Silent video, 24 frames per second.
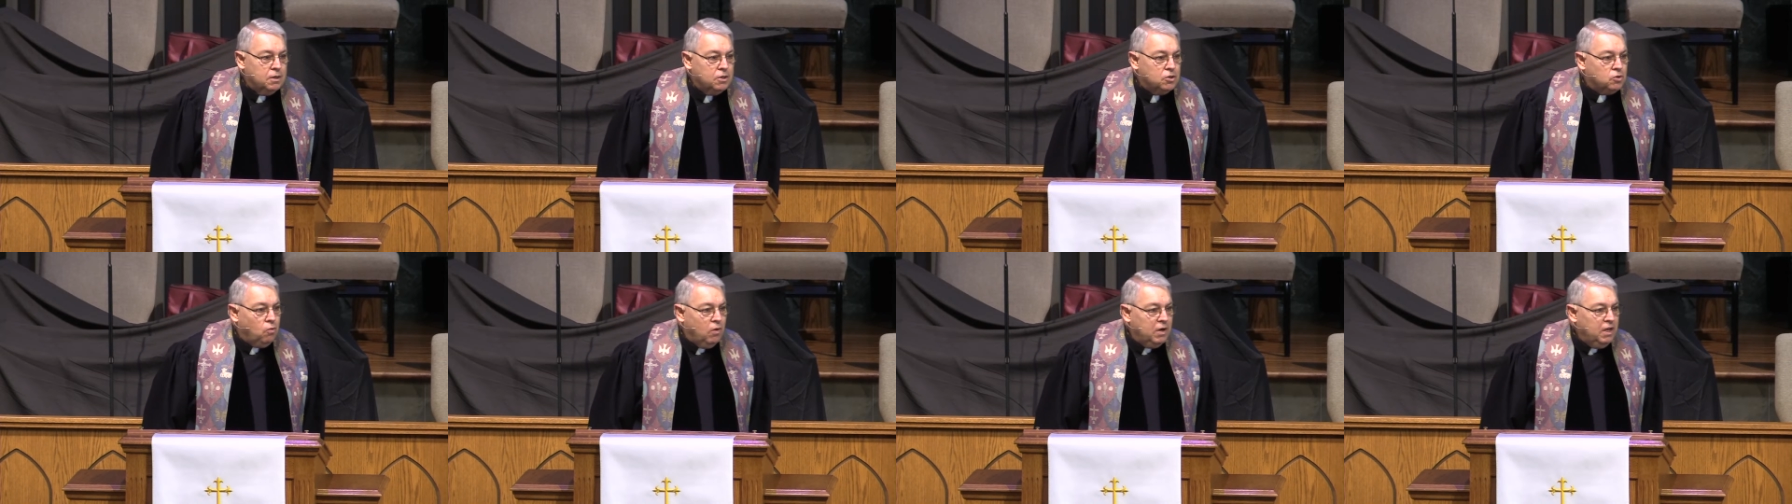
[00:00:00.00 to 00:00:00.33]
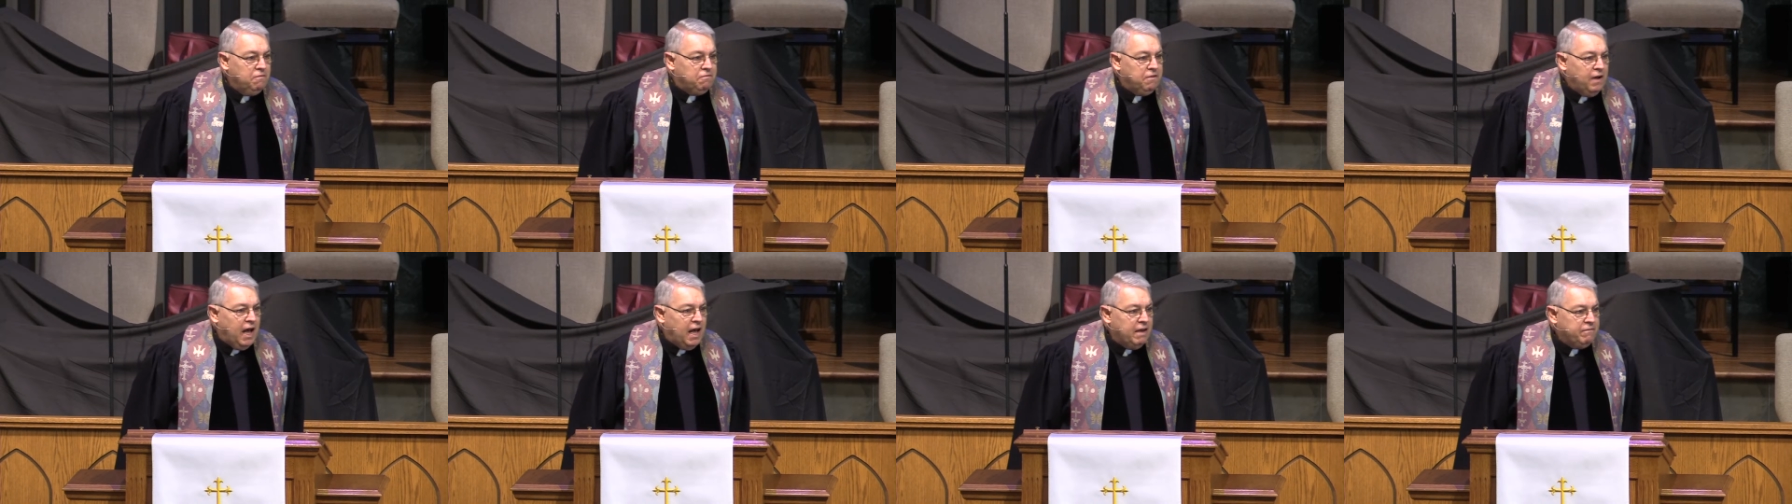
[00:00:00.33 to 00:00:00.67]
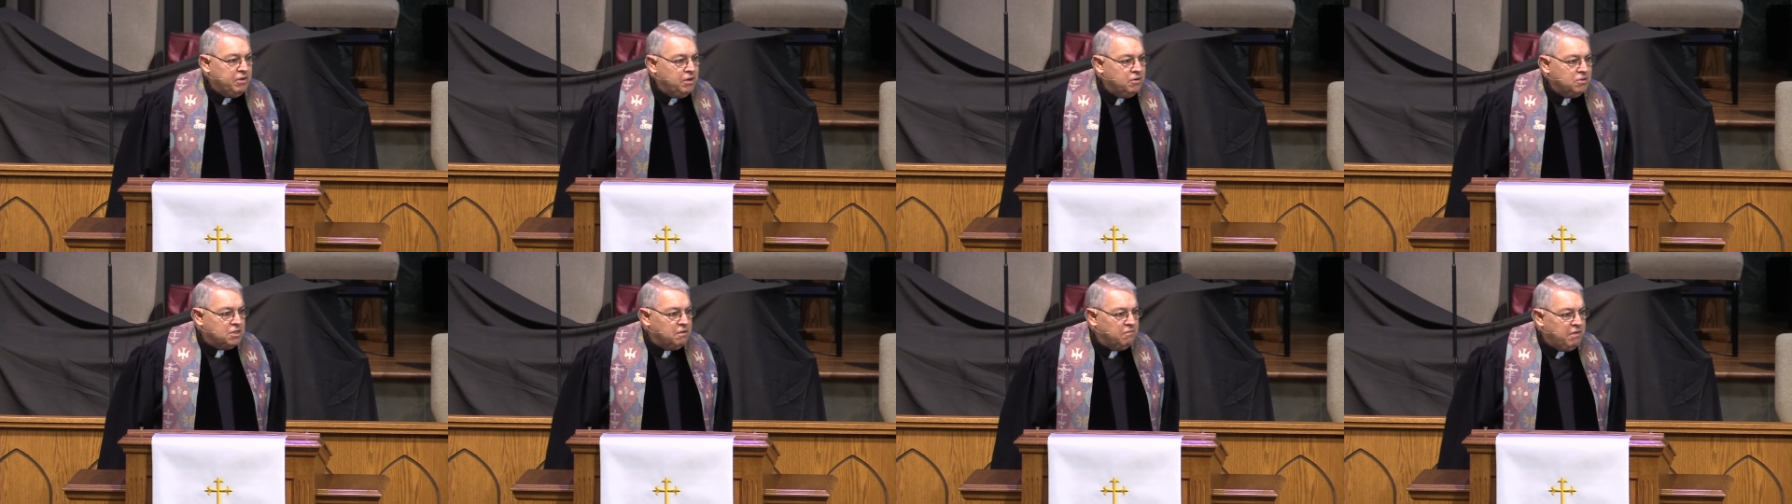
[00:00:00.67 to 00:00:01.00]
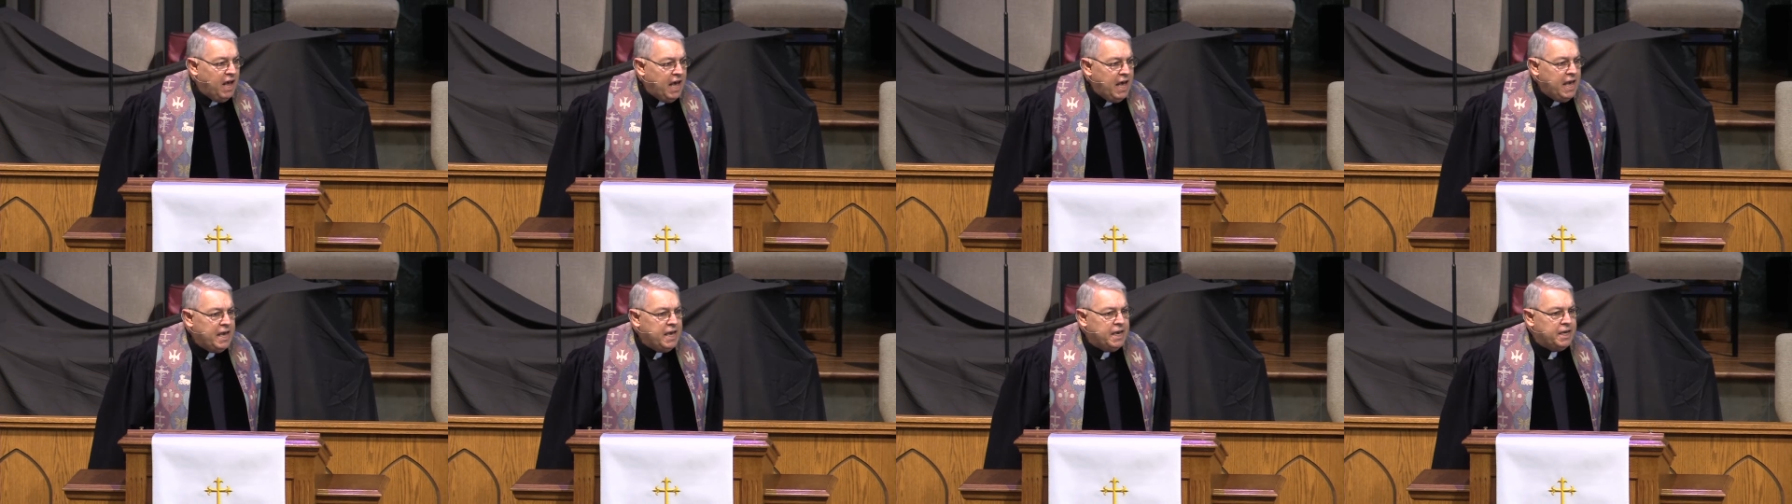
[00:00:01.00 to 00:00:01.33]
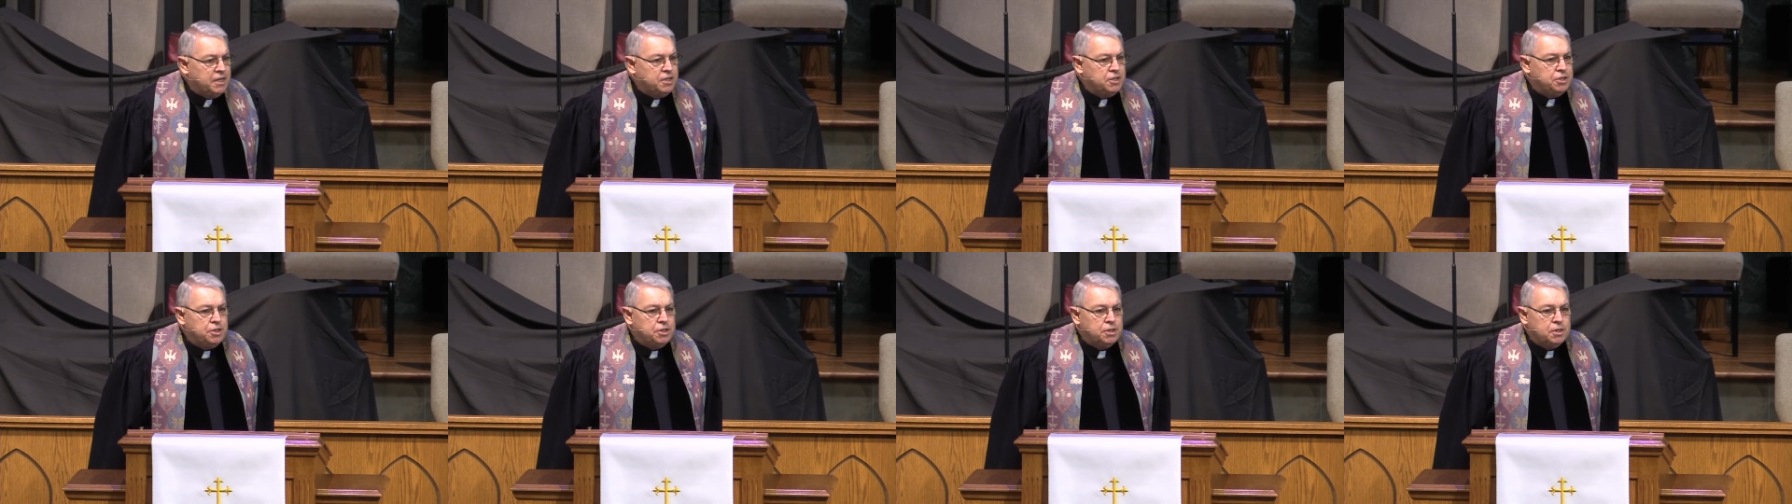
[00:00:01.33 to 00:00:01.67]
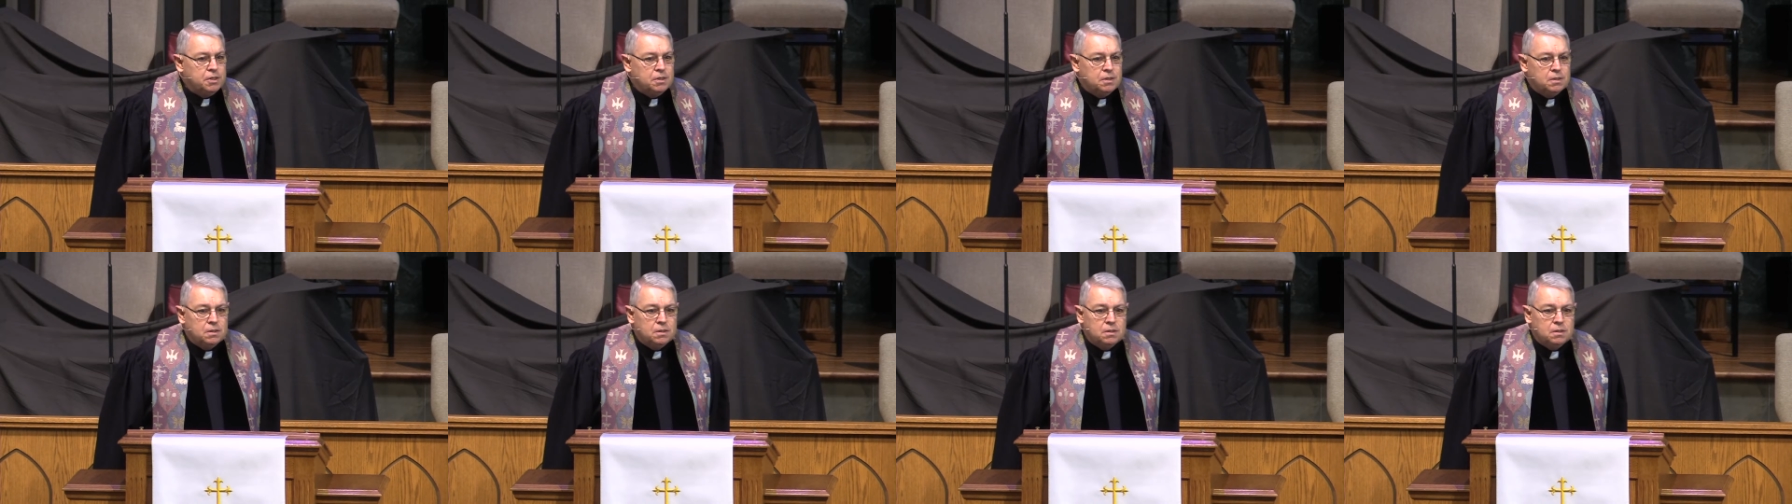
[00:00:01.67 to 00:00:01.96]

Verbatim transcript: 25 years of age.